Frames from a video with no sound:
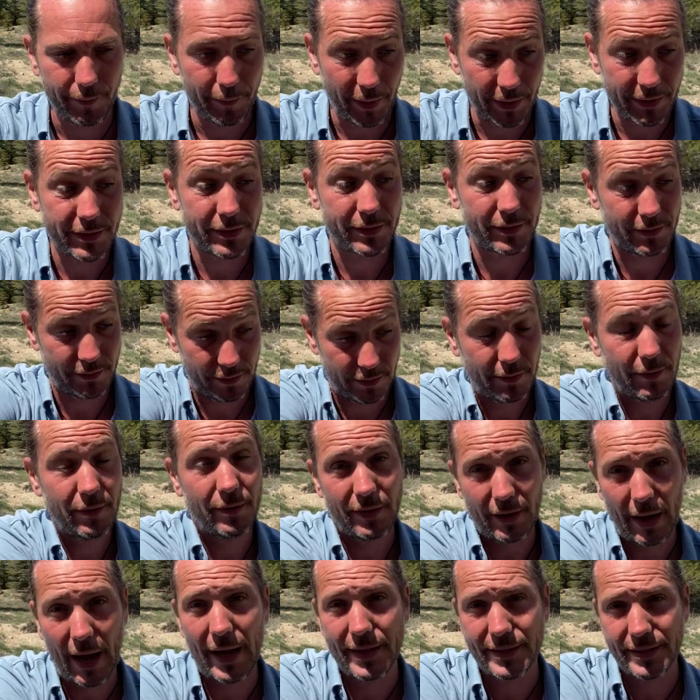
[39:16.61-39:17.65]
But
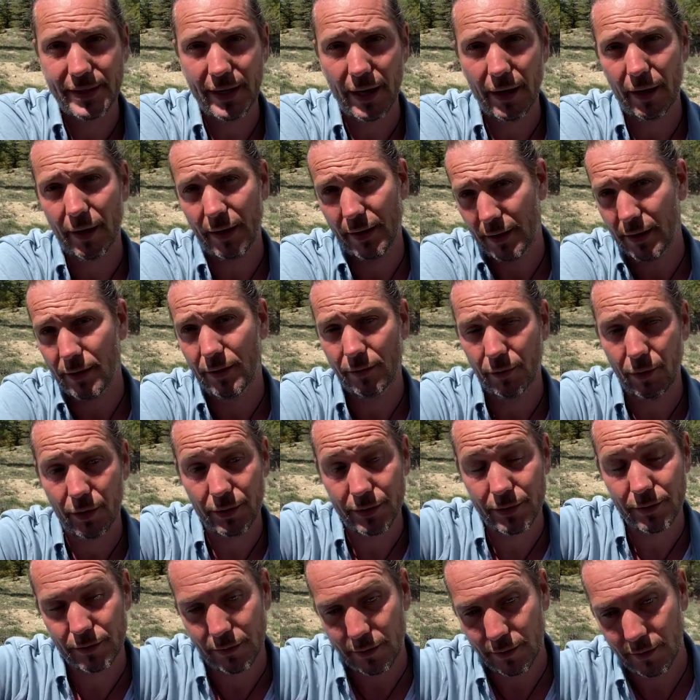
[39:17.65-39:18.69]
Asia, it
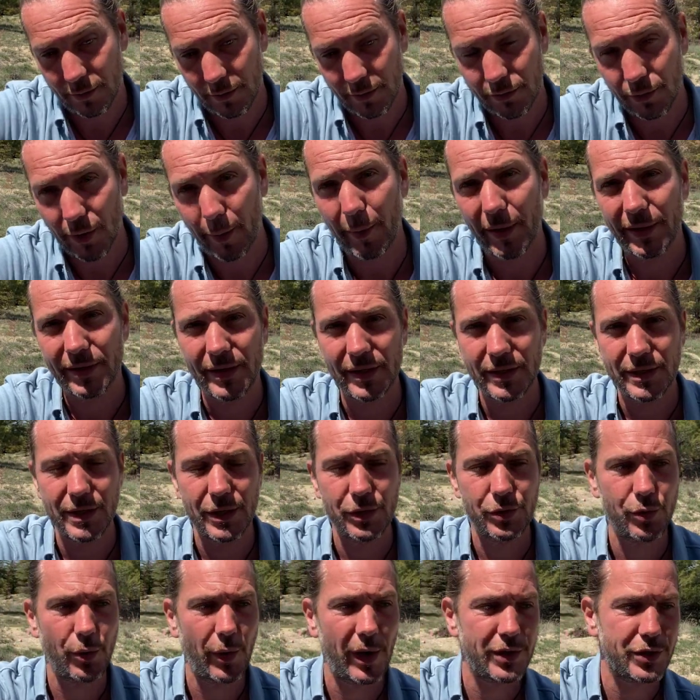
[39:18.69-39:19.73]
was a dramatic
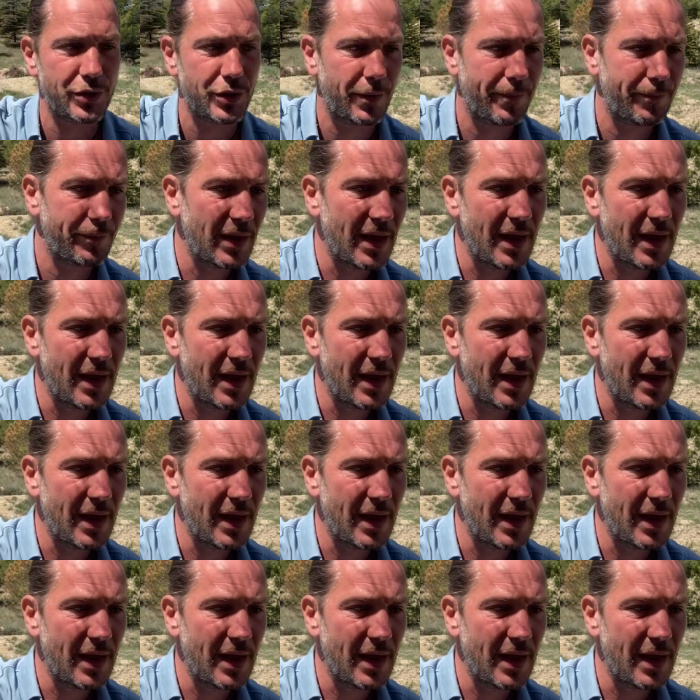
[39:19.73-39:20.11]
situation.